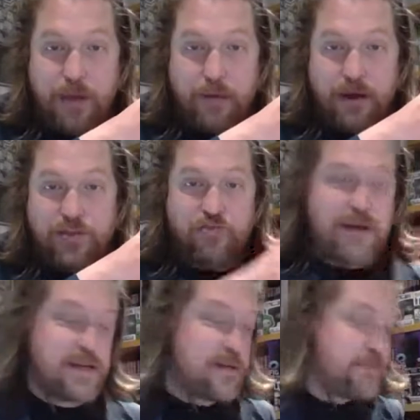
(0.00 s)
mask
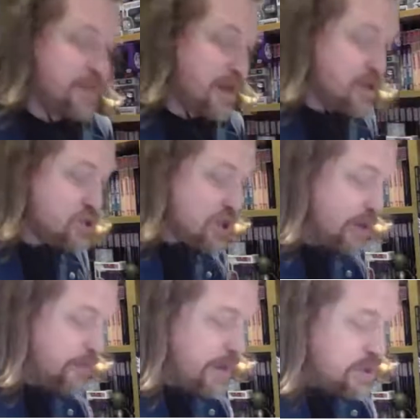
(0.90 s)
ready.
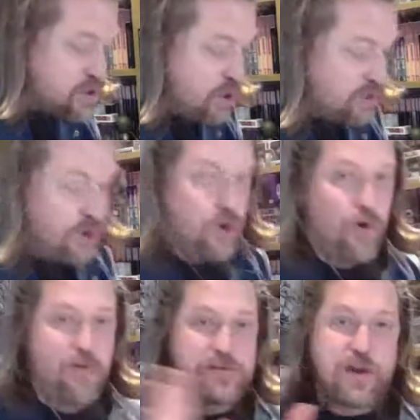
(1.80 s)
So it's not the
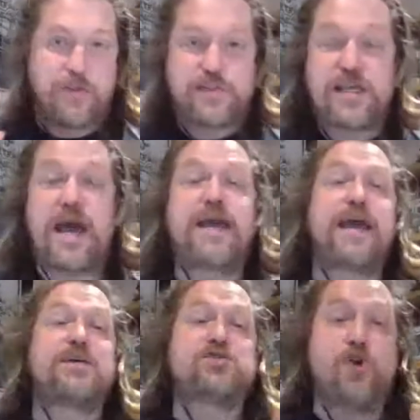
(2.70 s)
law, as I was saying.
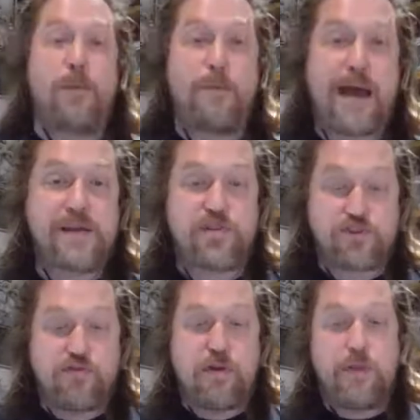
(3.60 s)
It's not
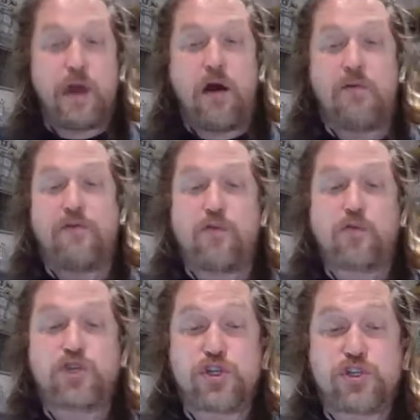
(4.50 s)
mandatory. We can't
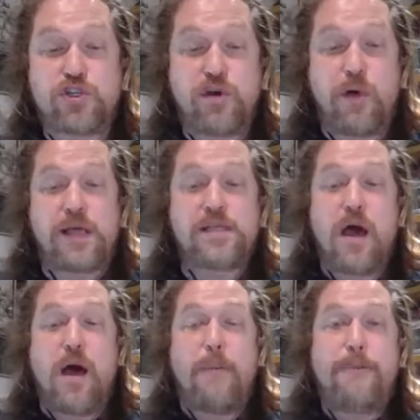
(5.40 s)
force you to do it,
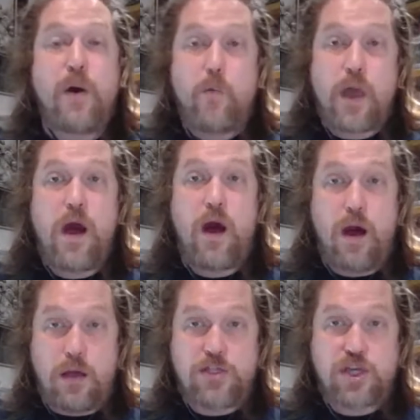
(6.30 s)
but we are
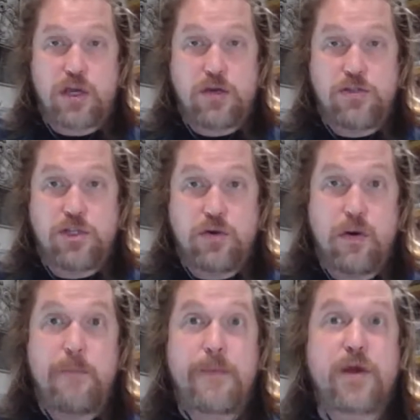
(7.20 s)
asking you to do
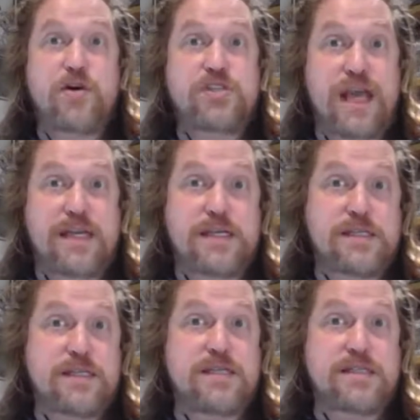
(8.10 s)
it because it is
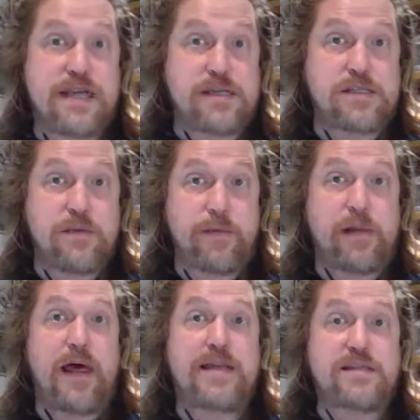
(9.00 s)
the
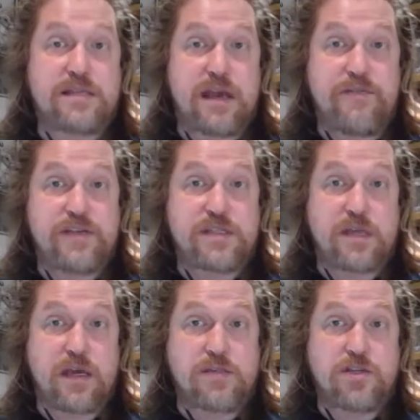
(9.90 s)
sensible and safest
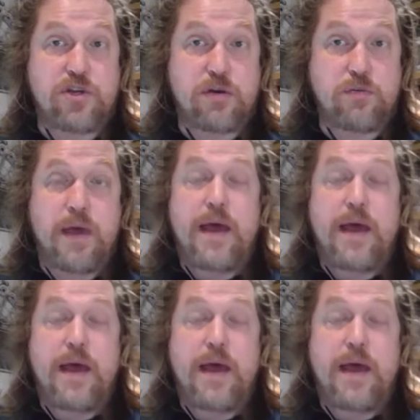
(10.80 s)
thing to do.